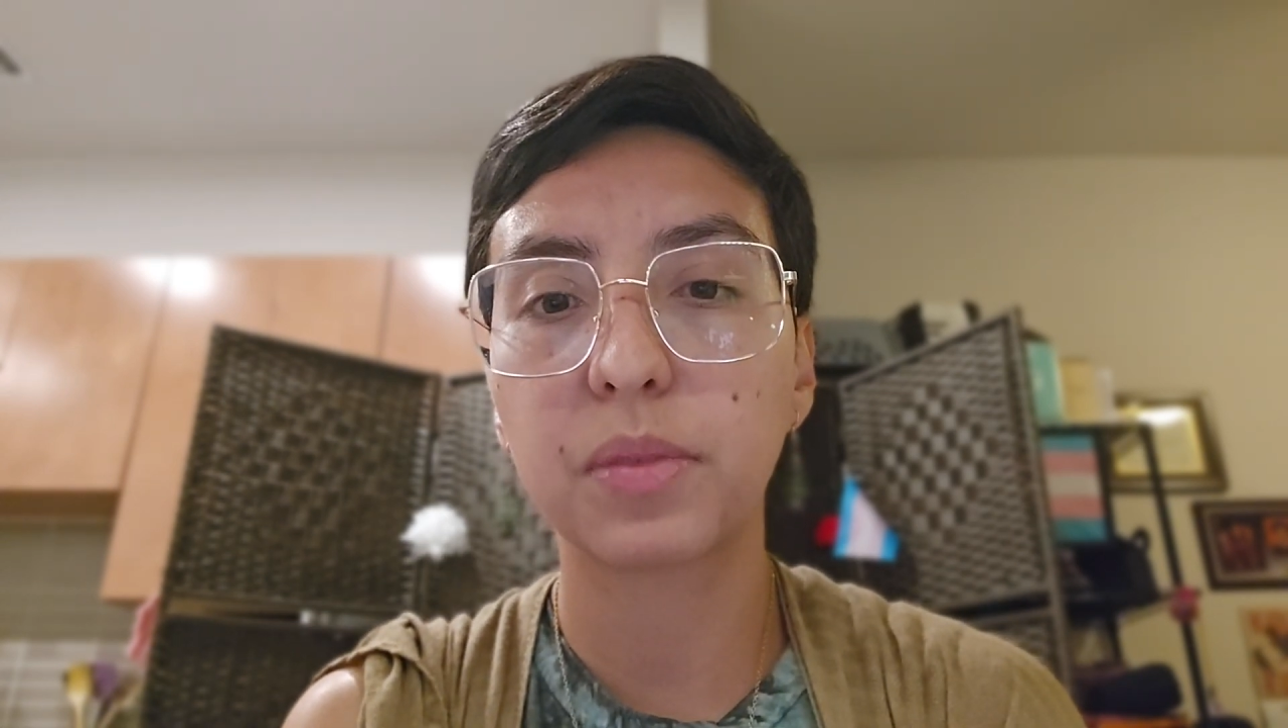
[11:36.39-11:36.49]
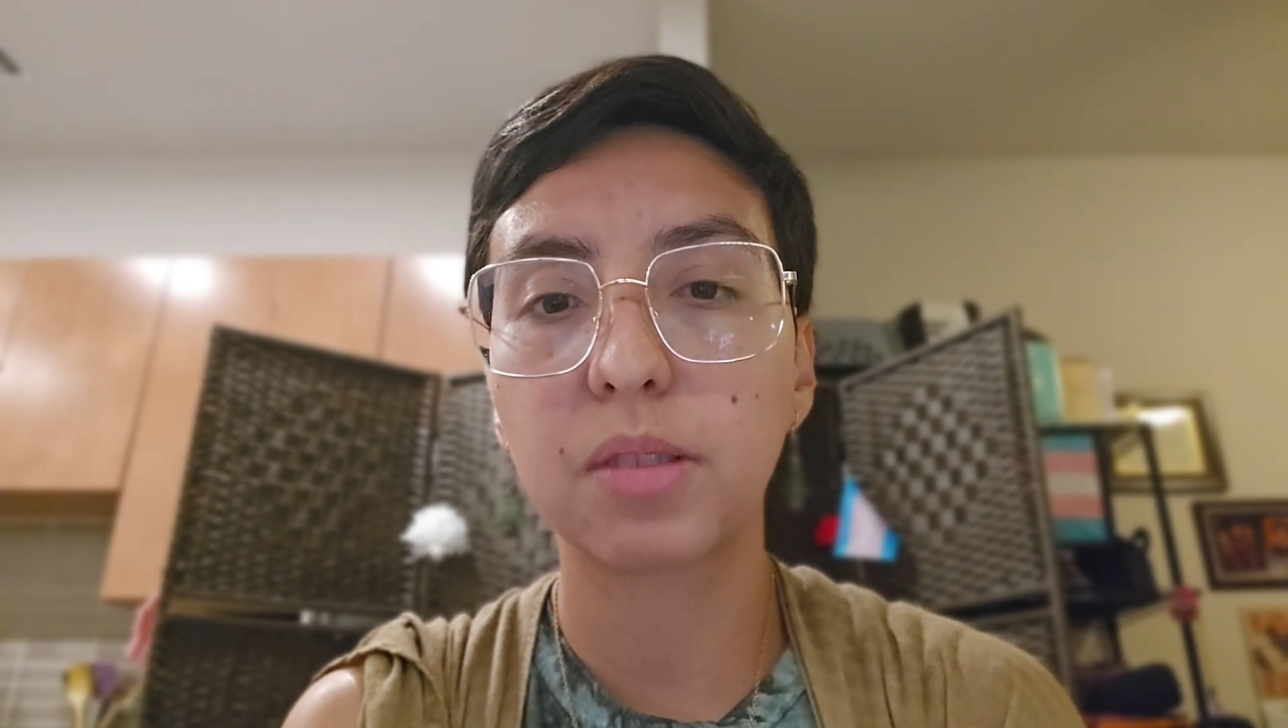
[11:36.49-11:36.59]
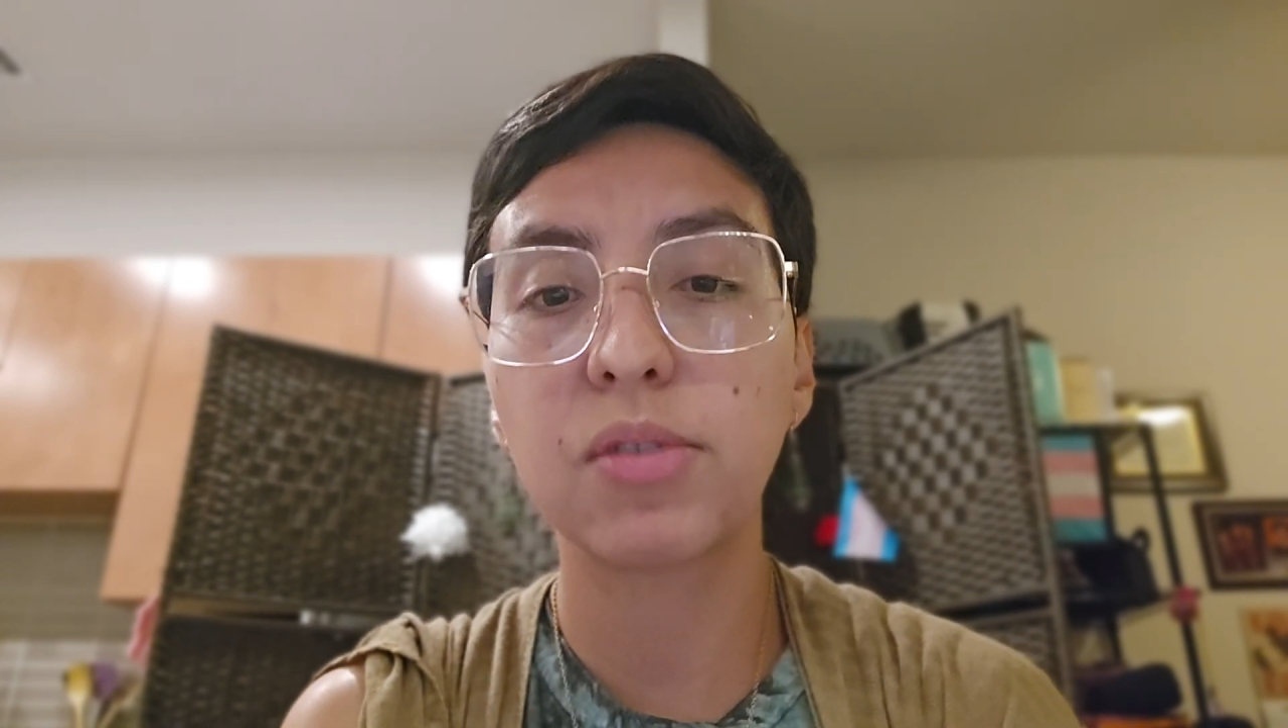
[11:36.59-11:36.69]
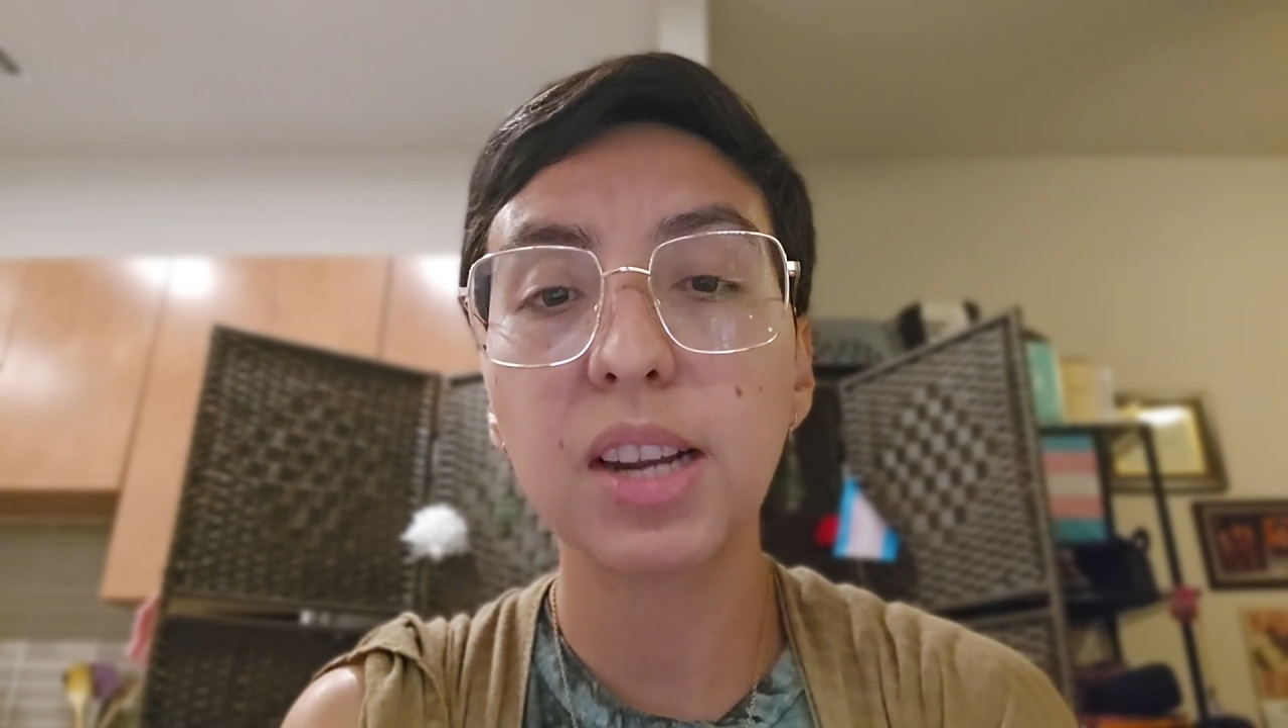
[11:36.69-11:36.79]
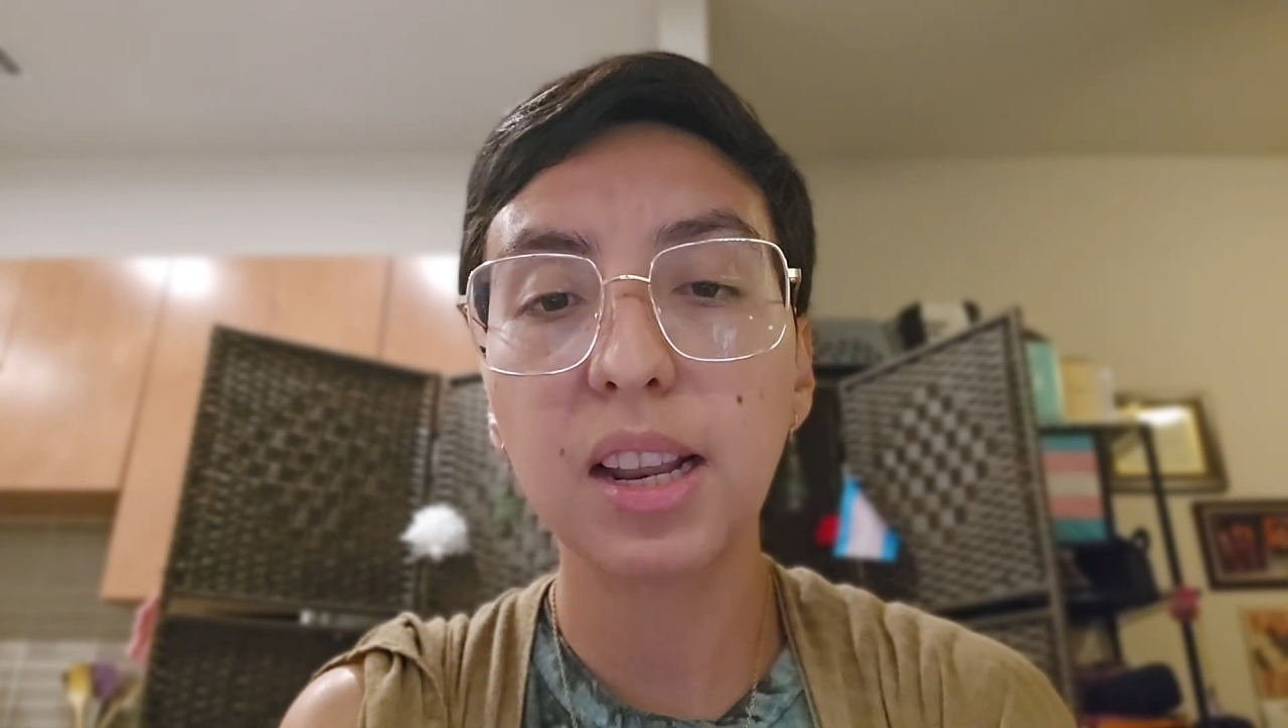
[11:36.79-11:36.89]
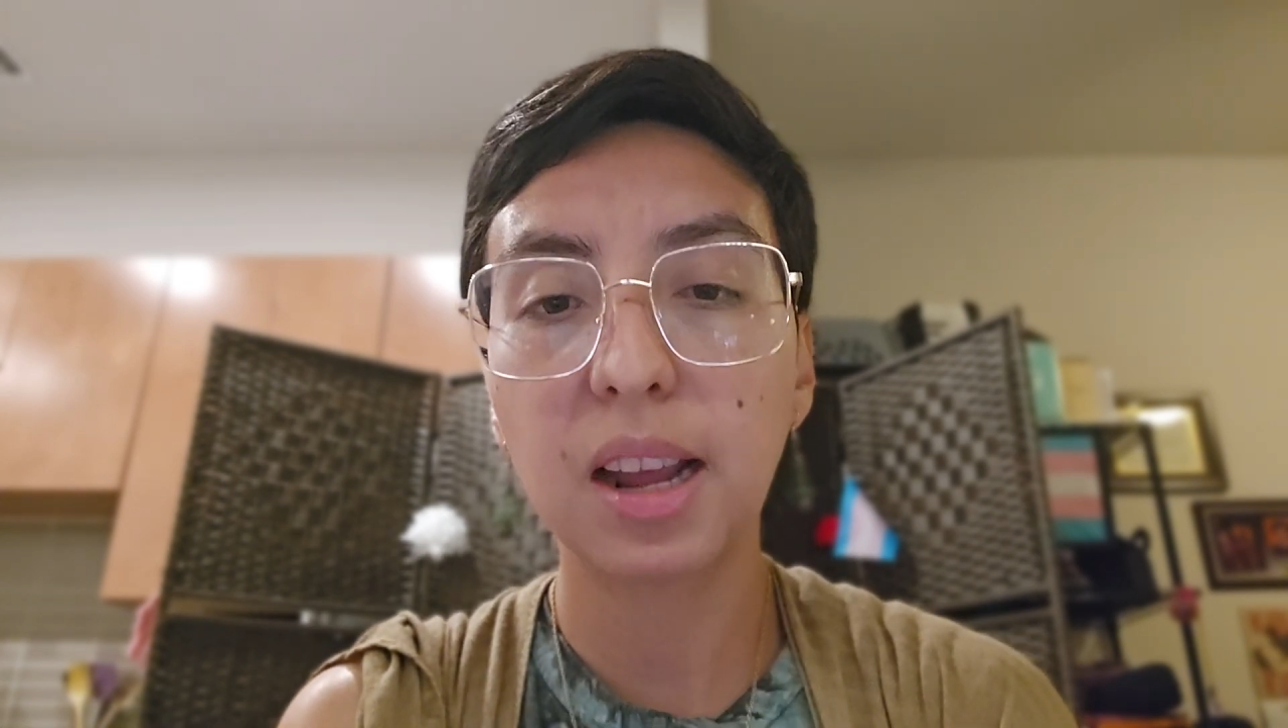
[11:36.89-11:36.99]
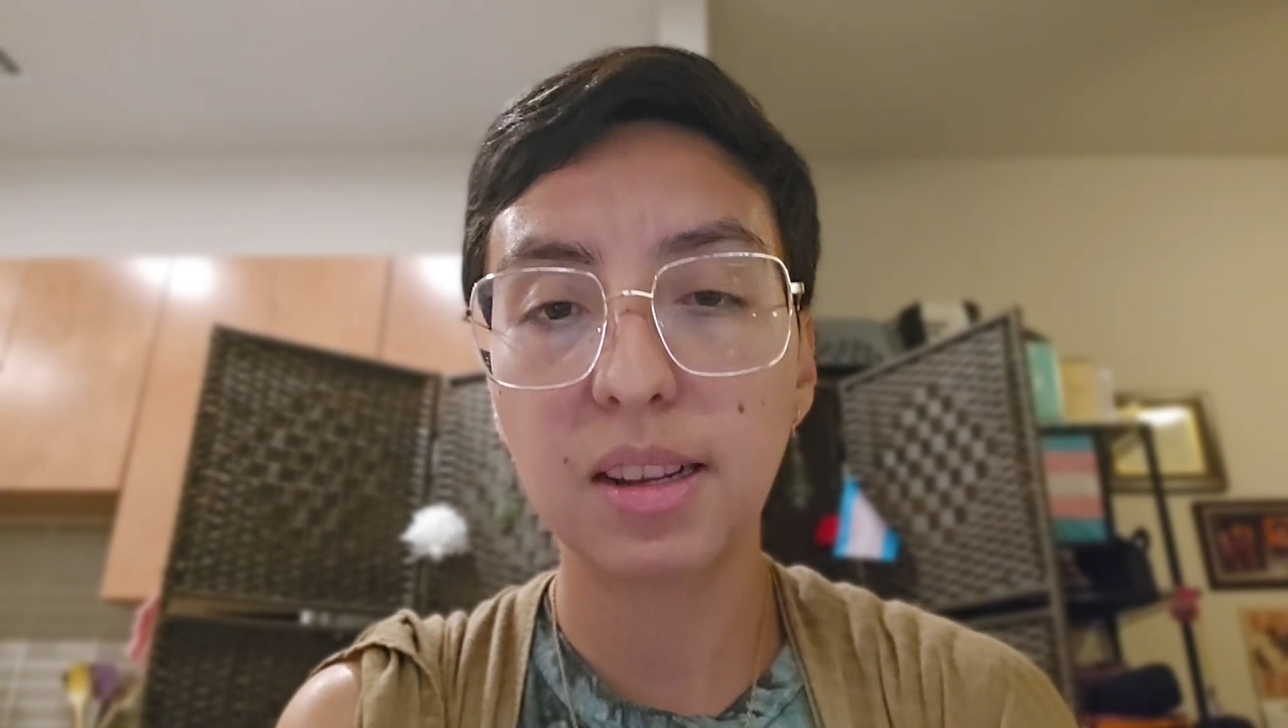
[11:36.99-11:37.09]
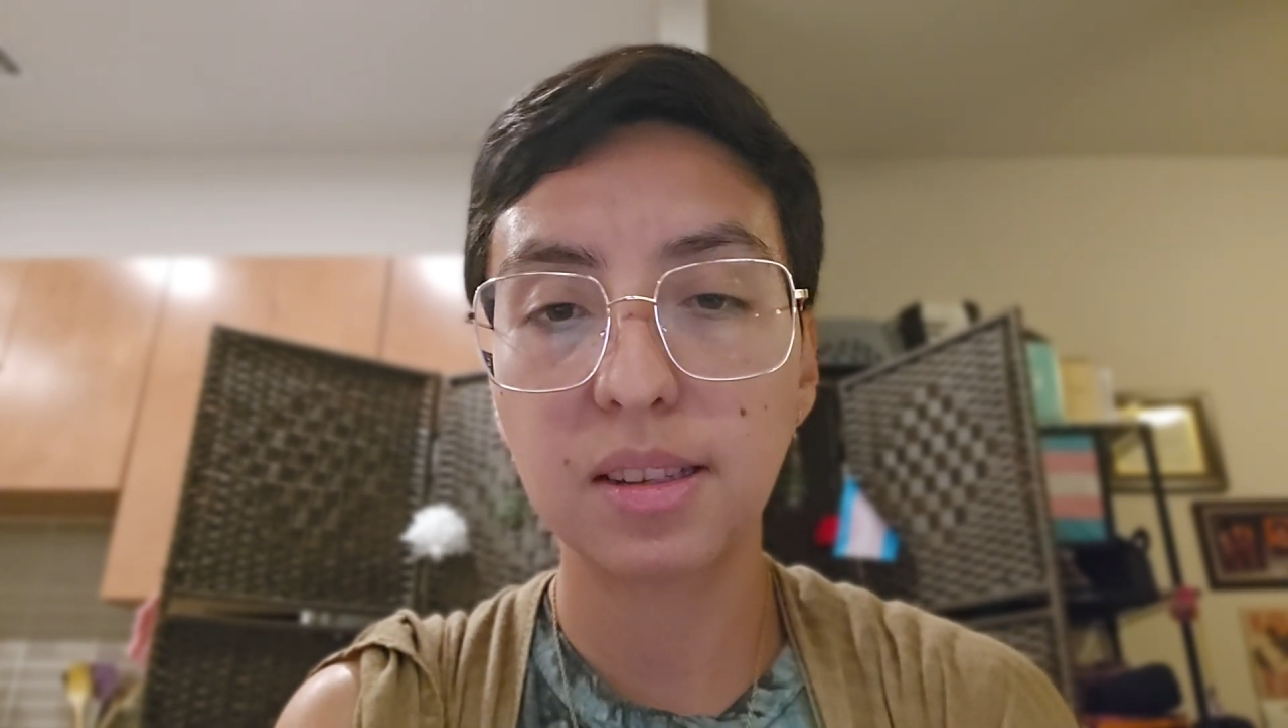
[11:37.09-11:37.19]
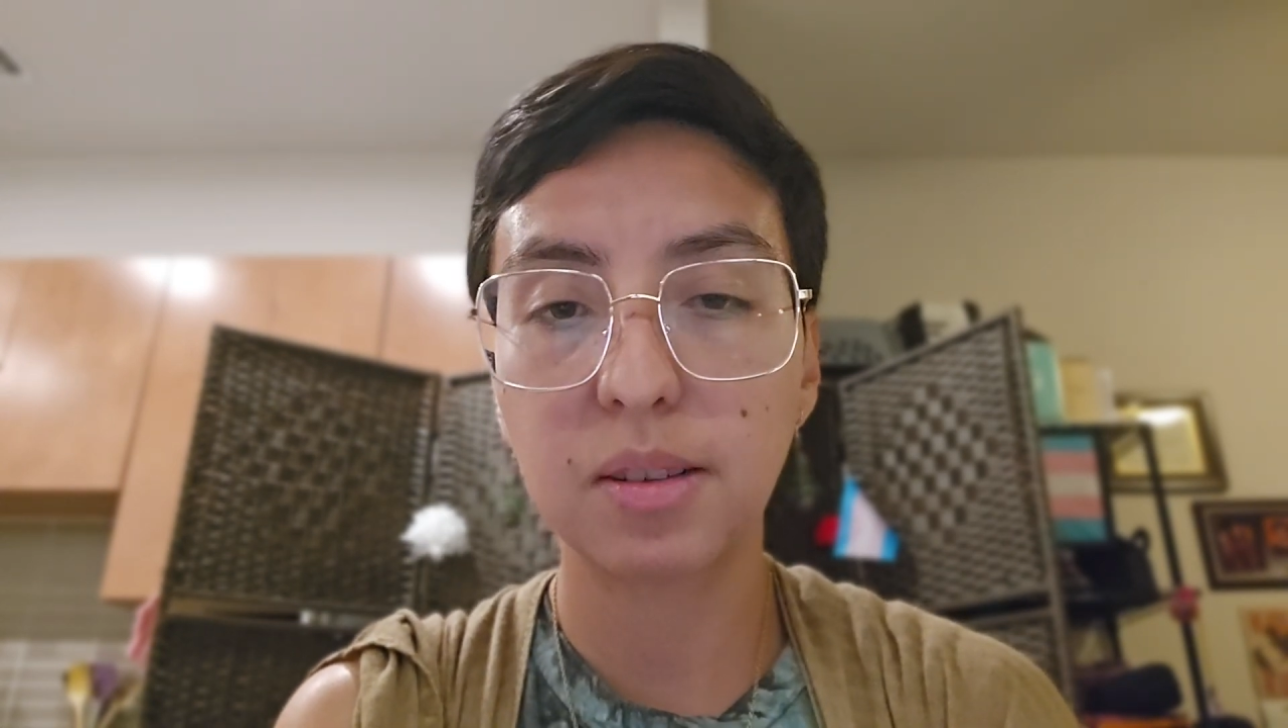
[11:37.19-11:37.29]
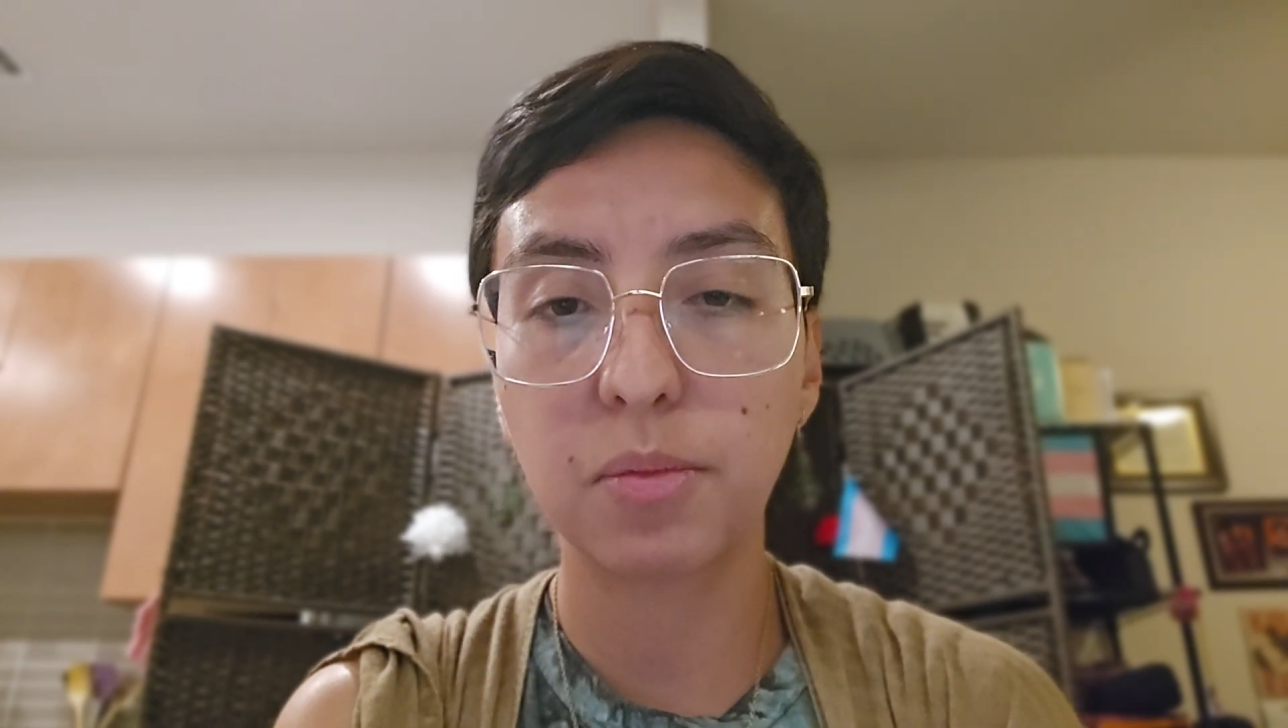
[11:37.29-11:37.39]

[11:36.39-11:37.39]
realizing